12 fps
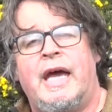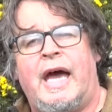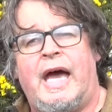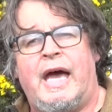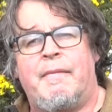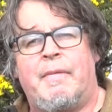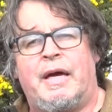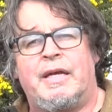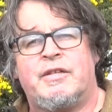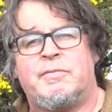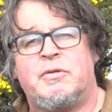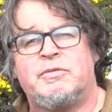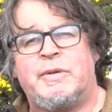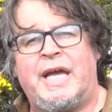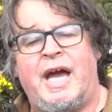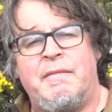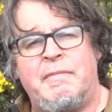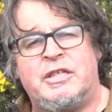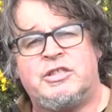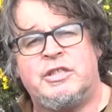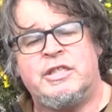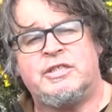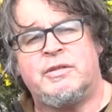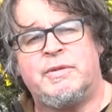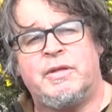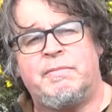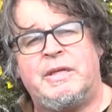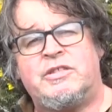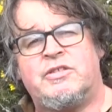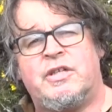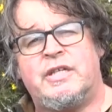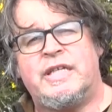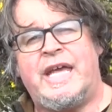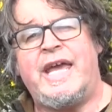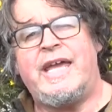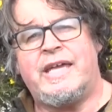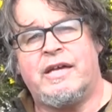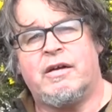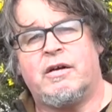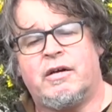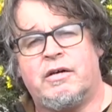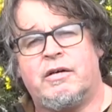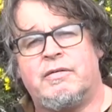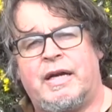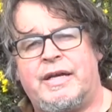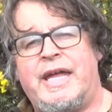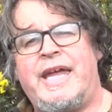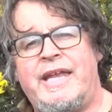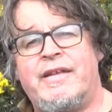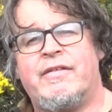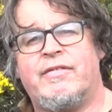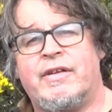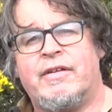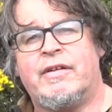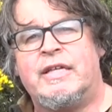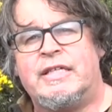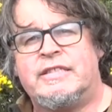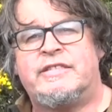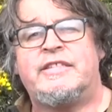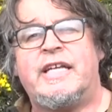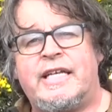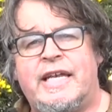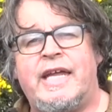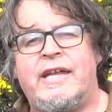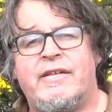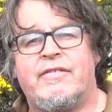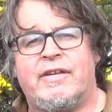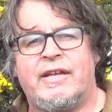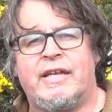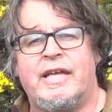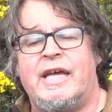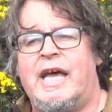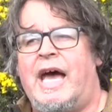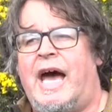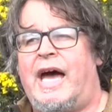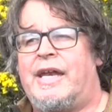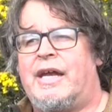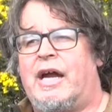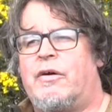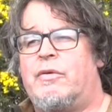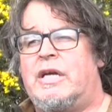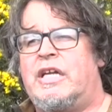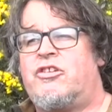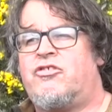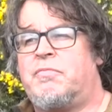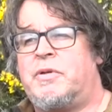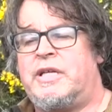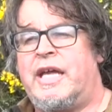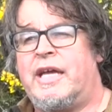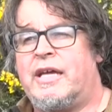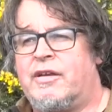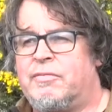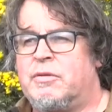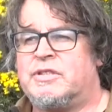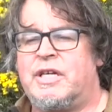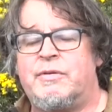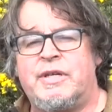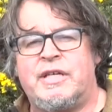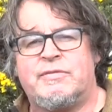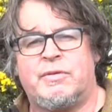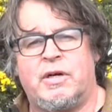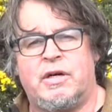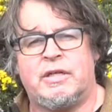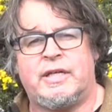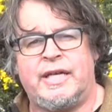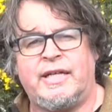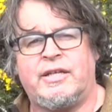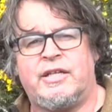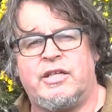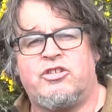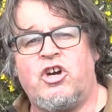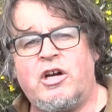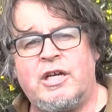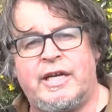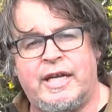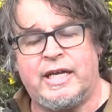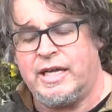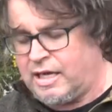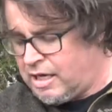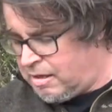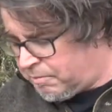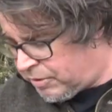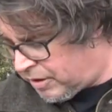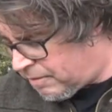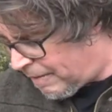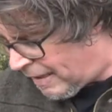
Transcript: And I suppose we can't mention Easter without mentioning the egg and hens and setting hens and our relationship with the egg. I suppose nowadays we're all connected to the chocolate egg, but in the